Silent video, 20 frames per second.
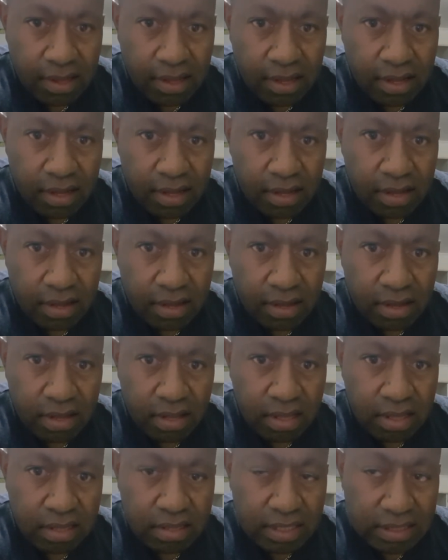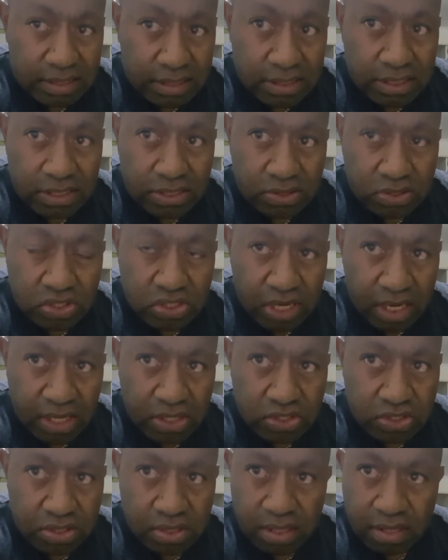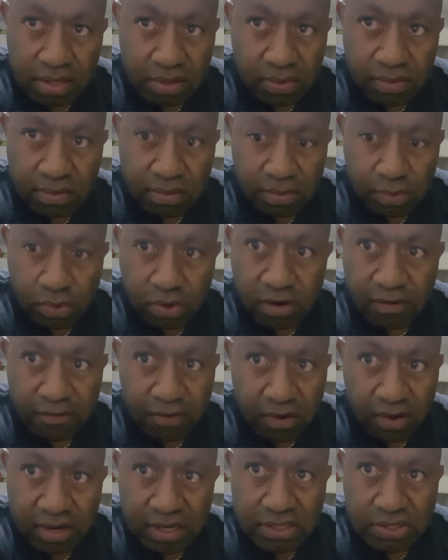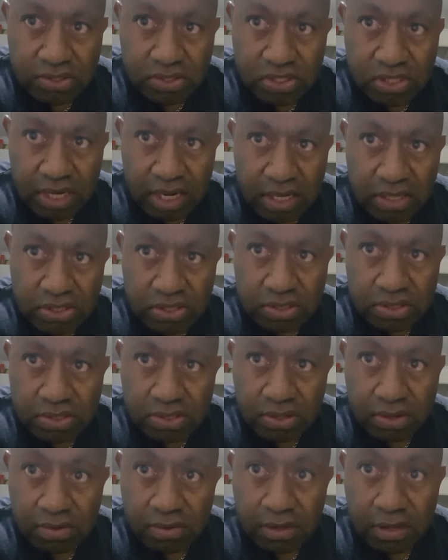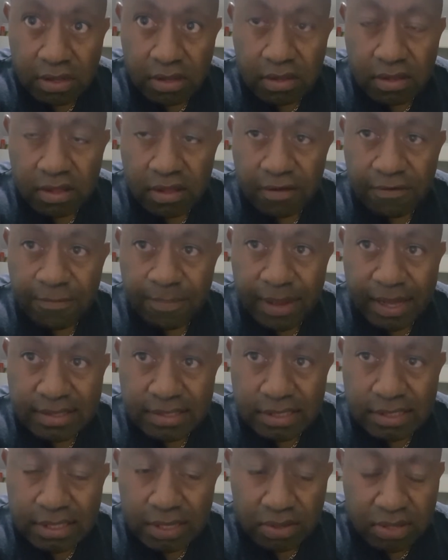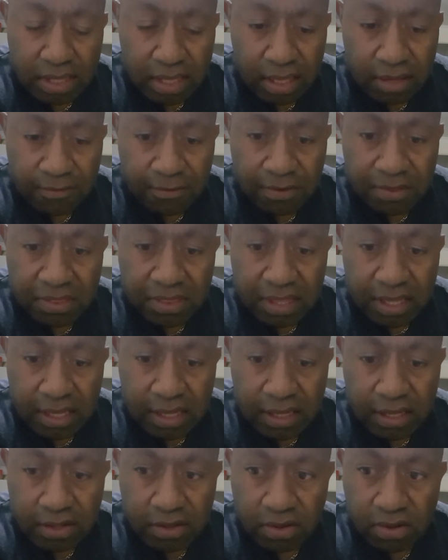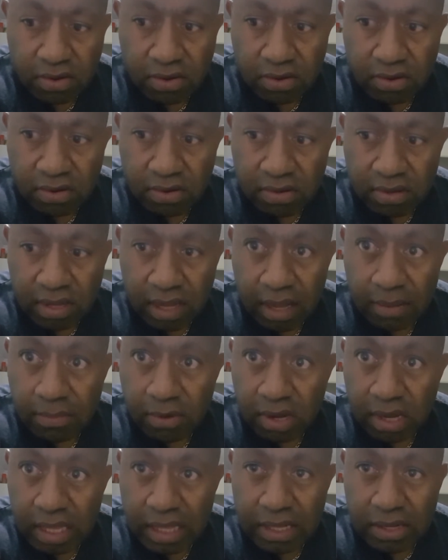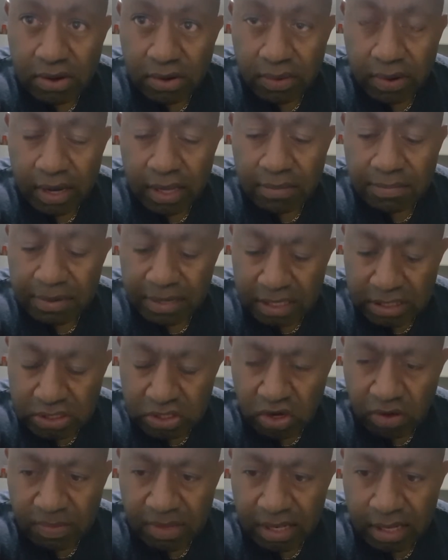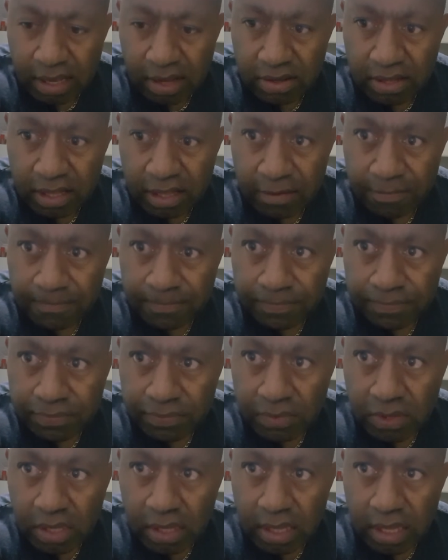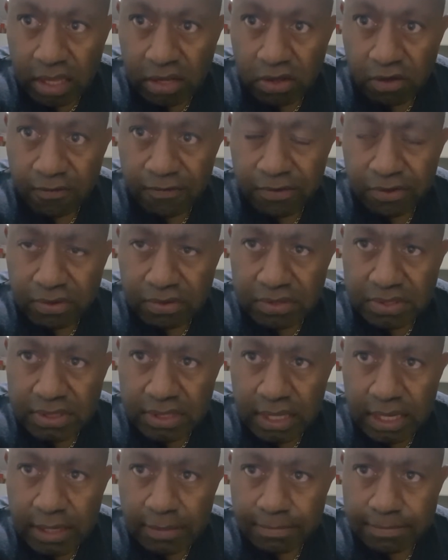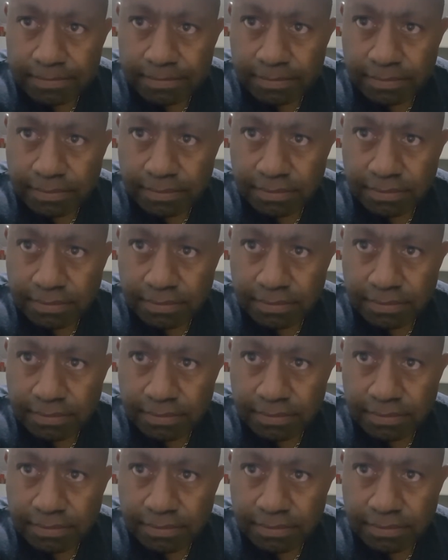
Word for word: uh, this is just to challenge you the word of god is to challenge you so if pastors out there if you think you're i'm um, incorrect please comment down there and your views um,